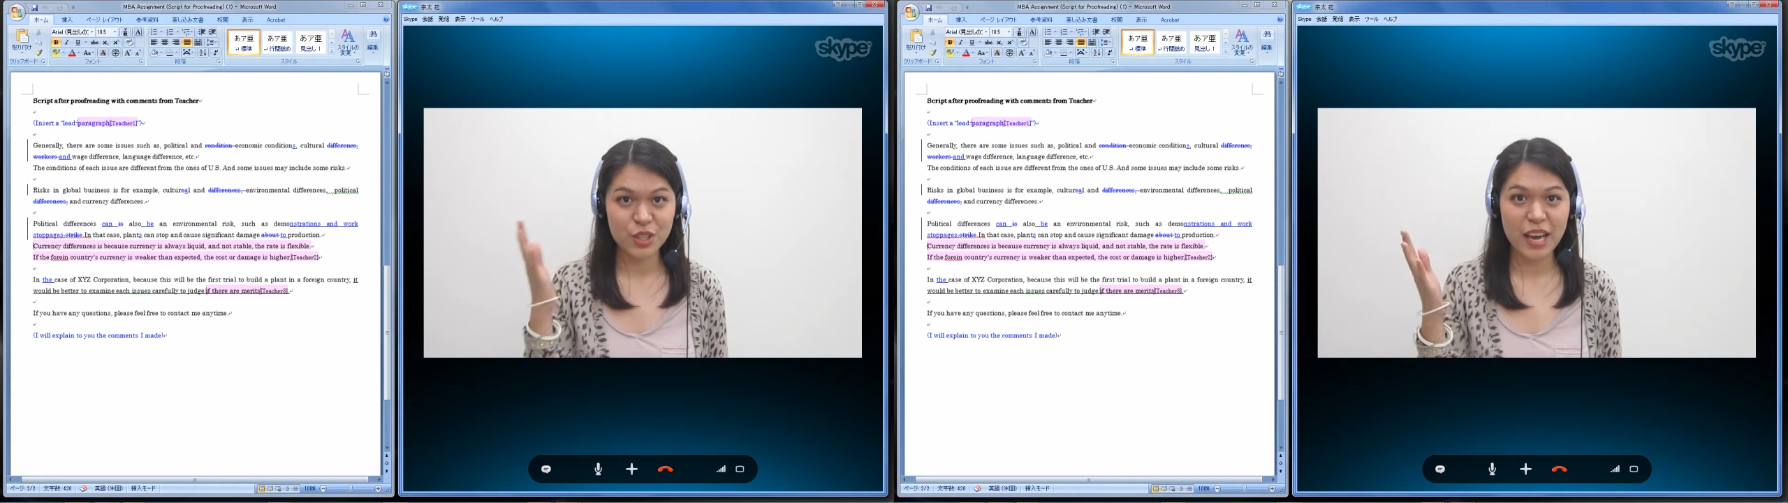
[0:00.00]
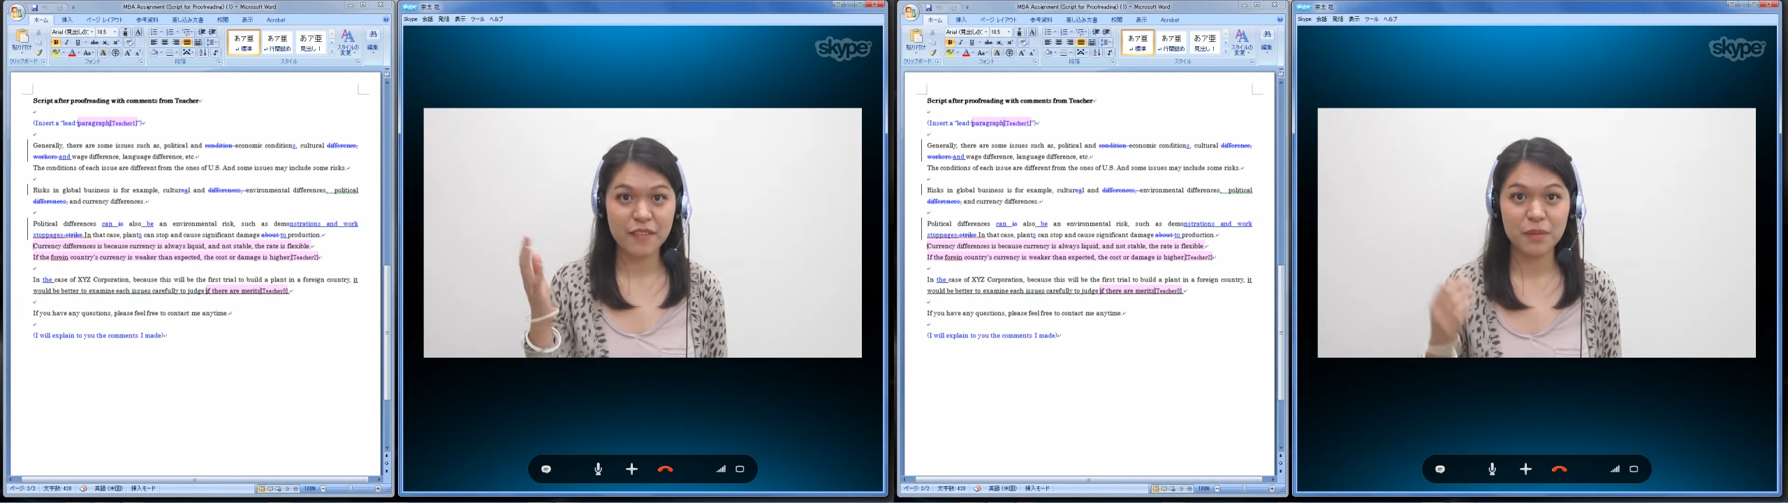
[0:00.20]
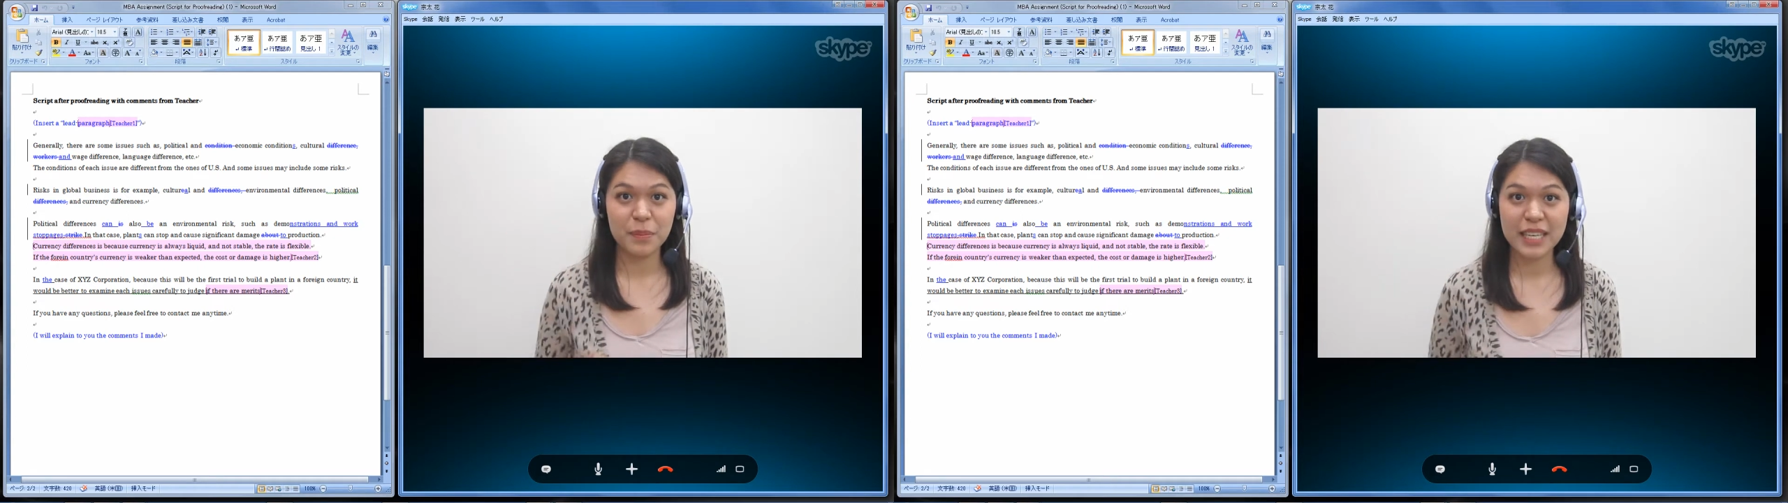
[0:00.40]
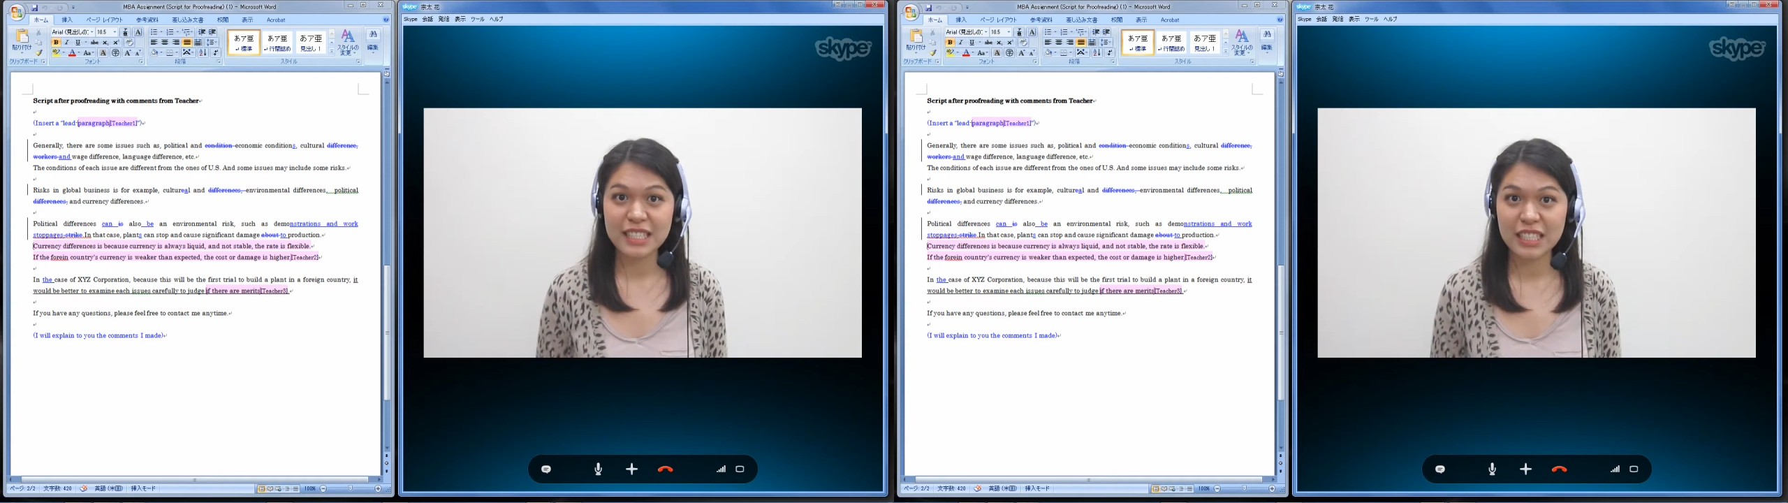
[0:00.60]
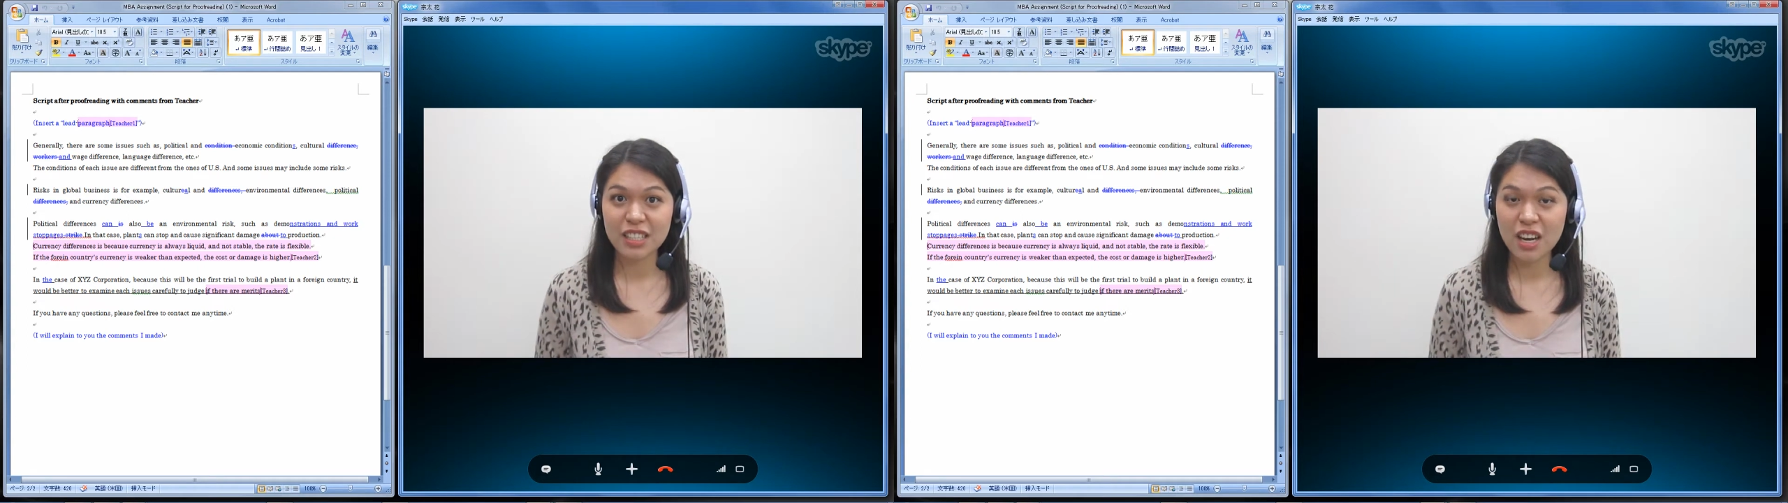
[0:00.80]
to have a
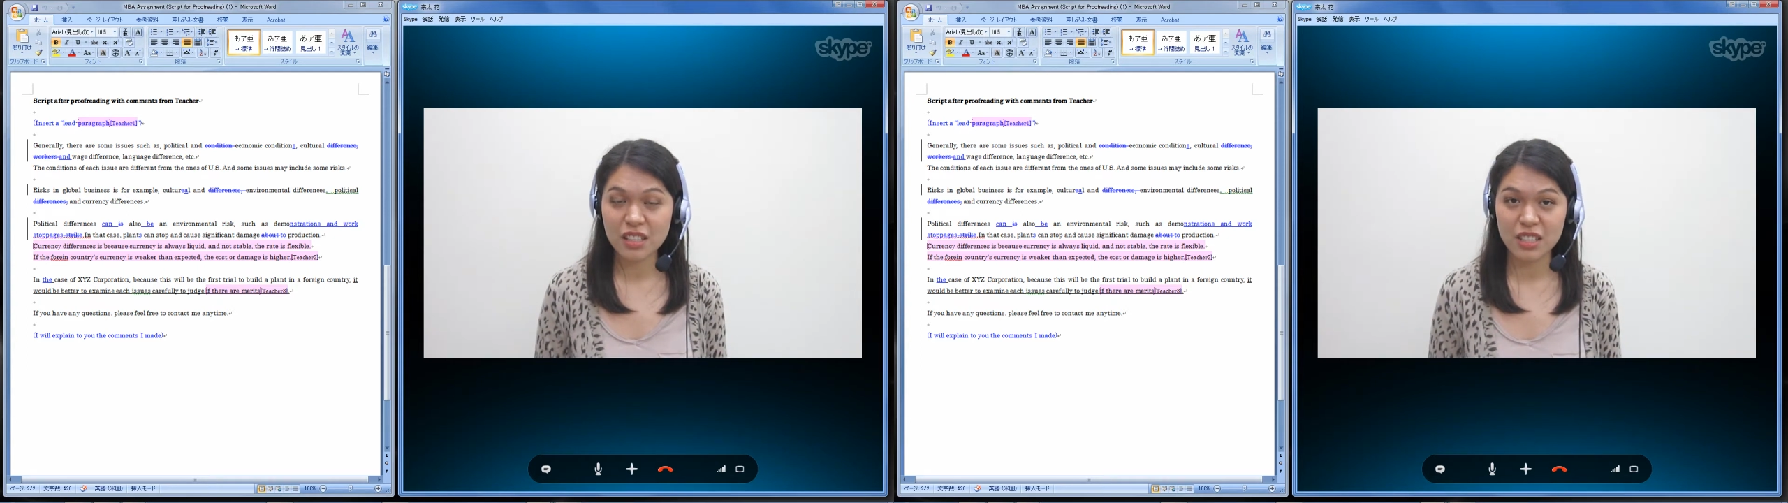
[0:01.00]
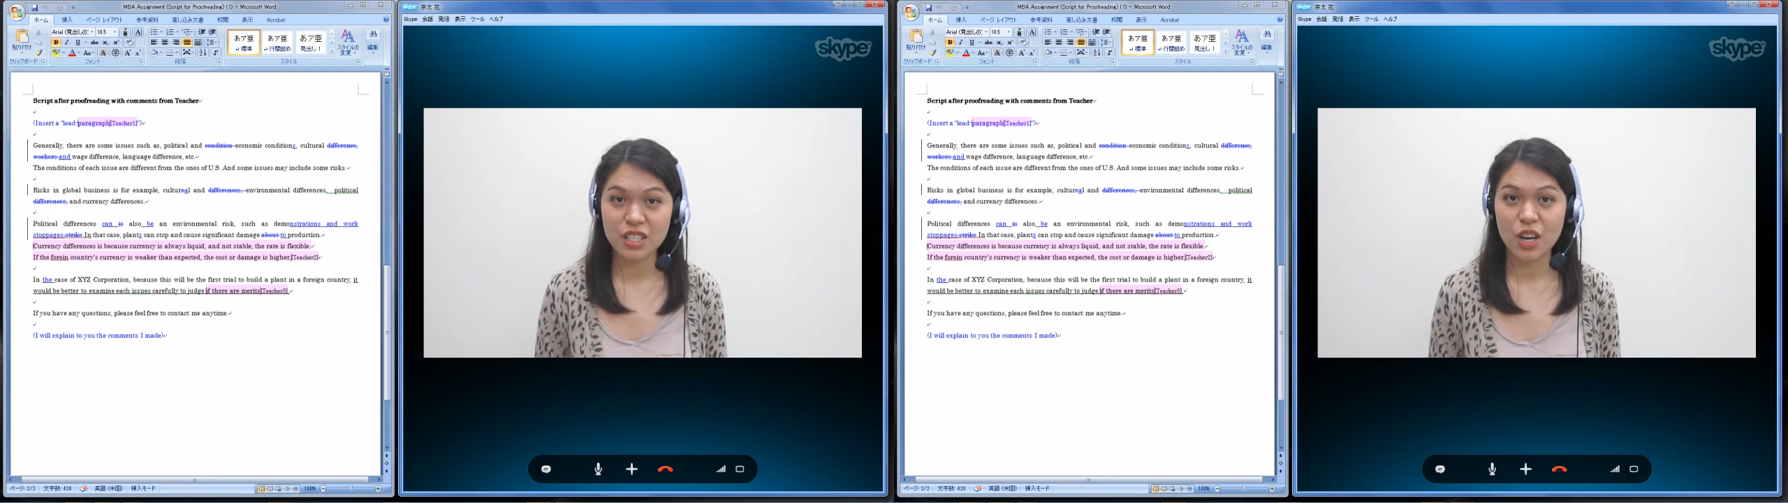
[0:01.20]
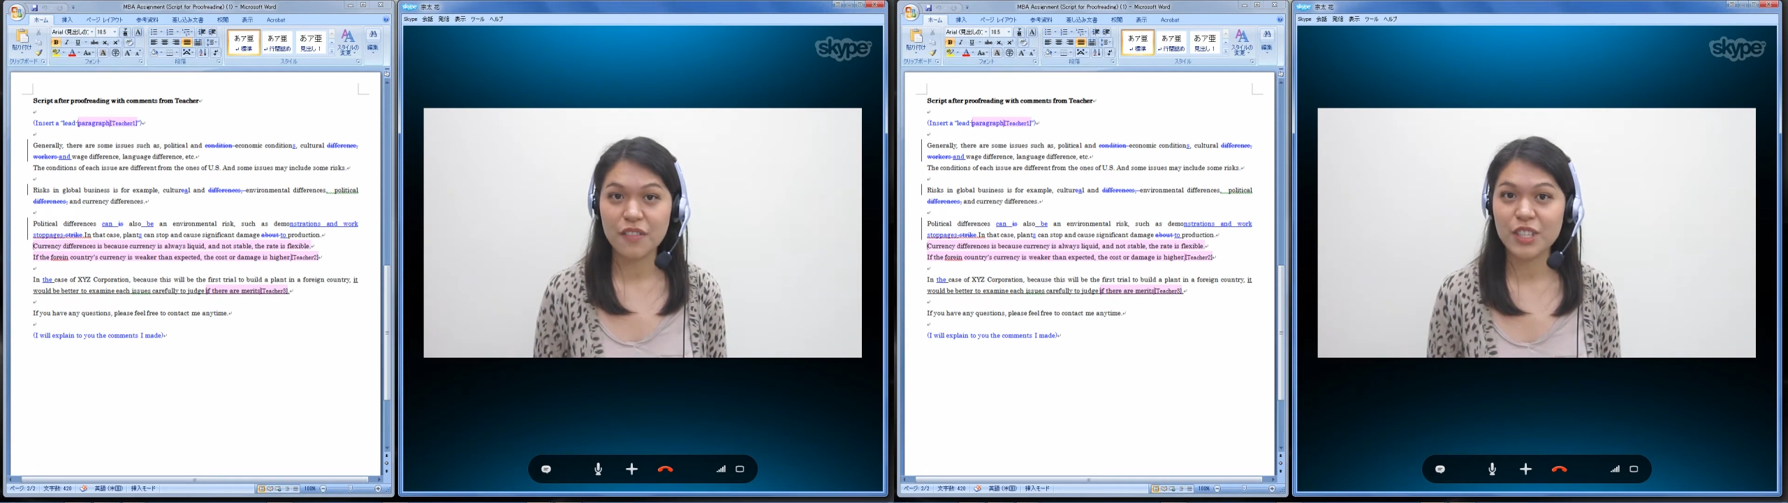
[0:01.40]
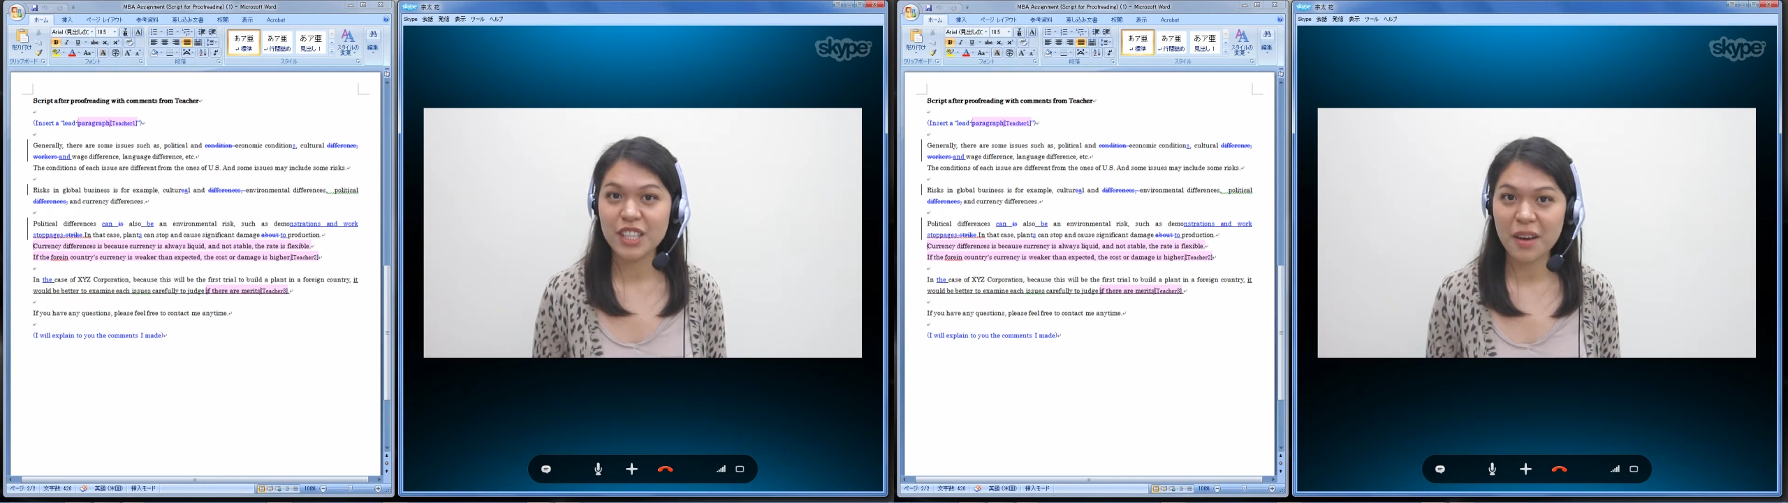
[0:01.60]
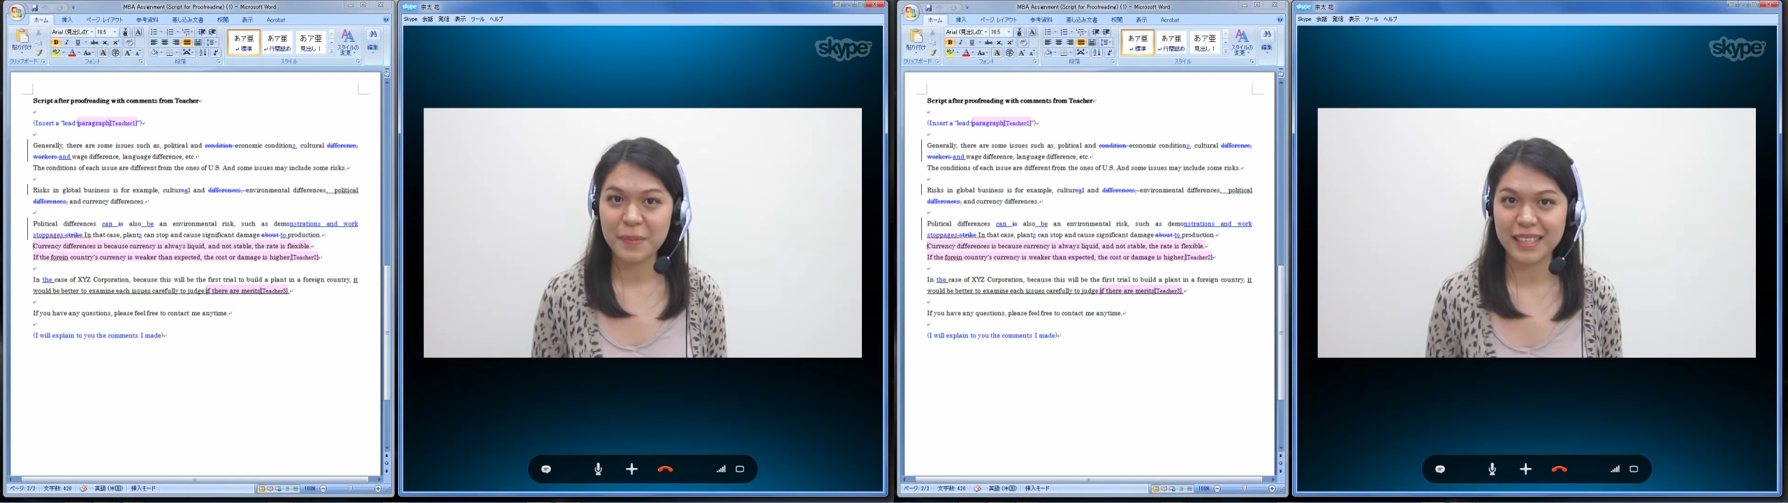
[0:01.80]
basic knowledge of your
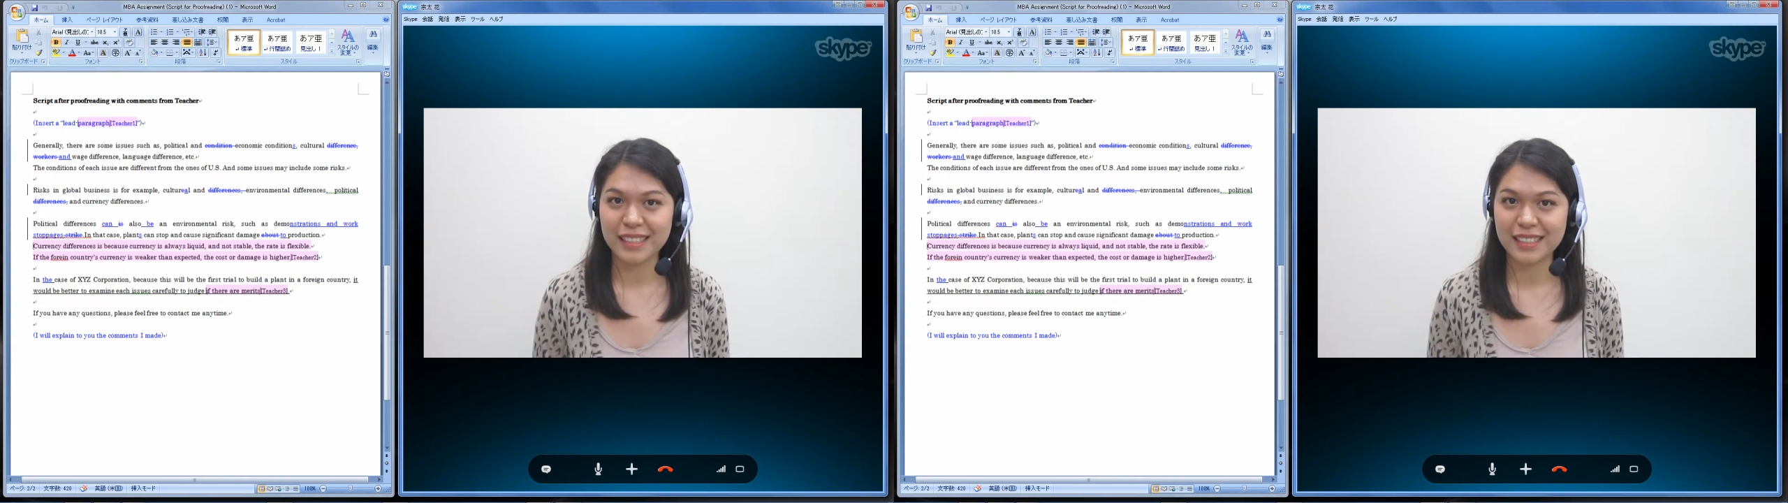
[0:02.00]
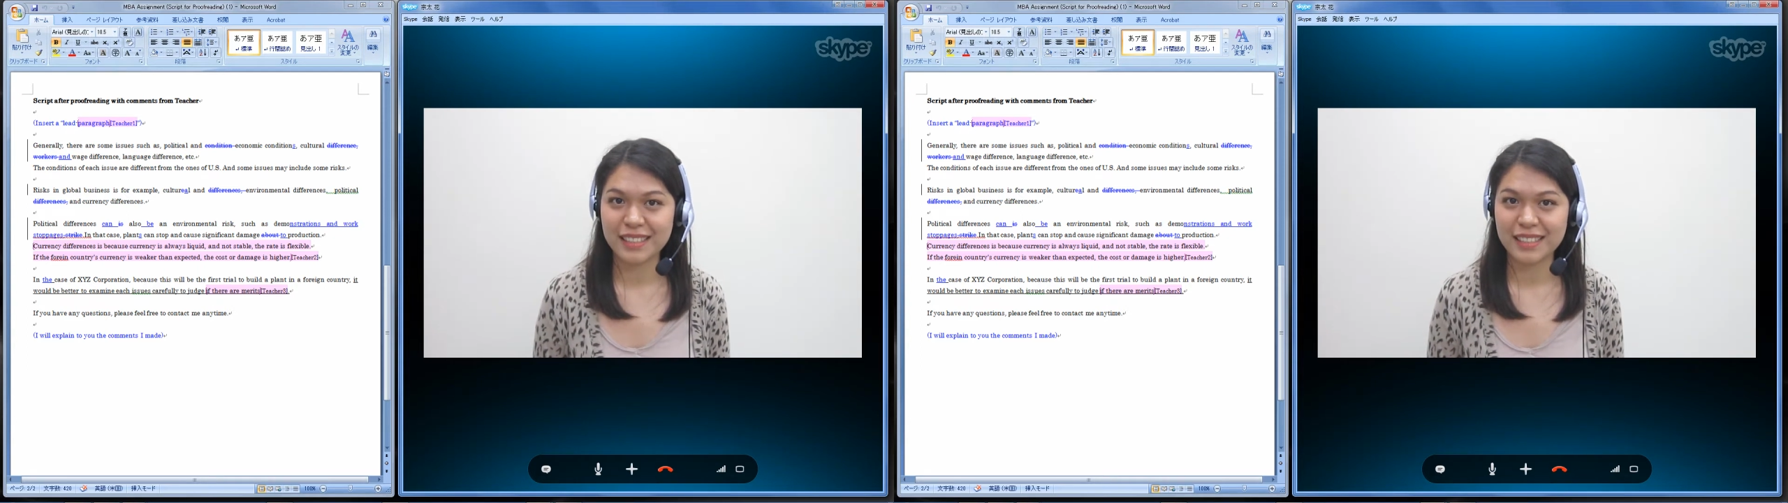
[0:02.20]
topic.